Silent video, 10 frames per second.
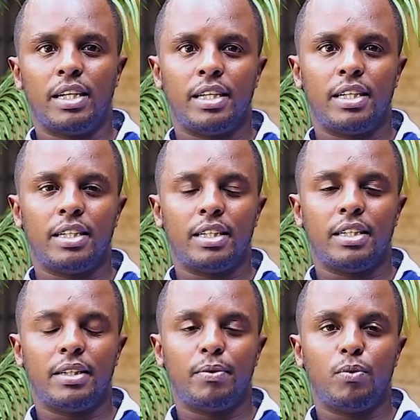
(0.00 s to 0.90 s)
and
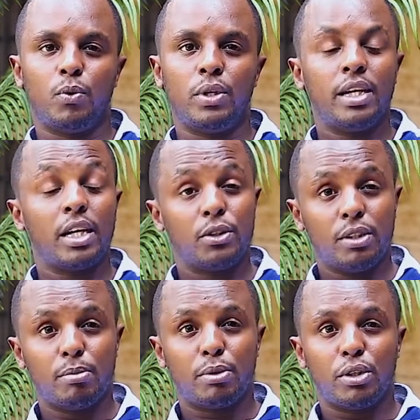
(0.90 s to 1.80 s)
uh, we
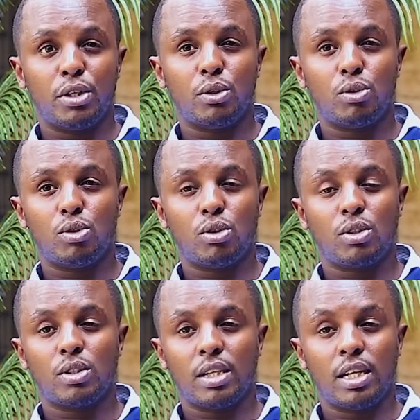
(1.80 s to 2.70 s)
actually produce